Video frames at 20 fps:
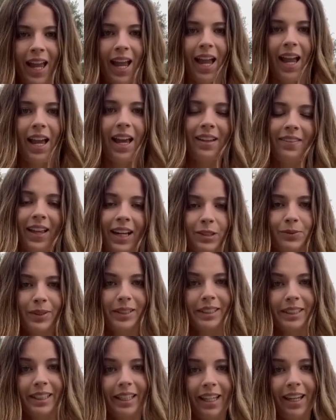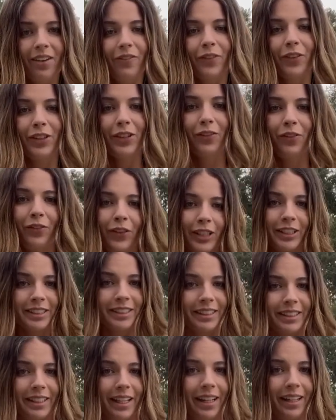And that's basically it for the
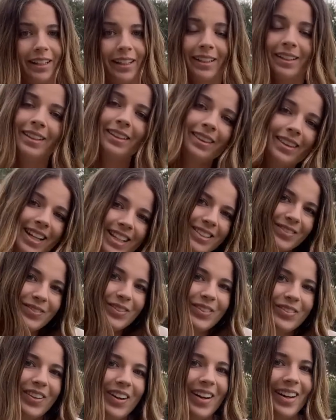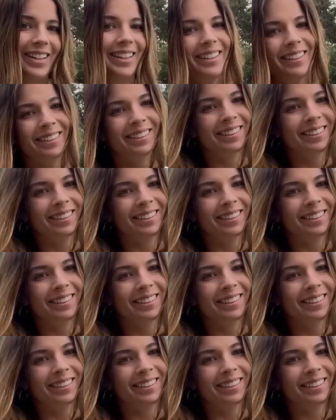first look. Let's move on.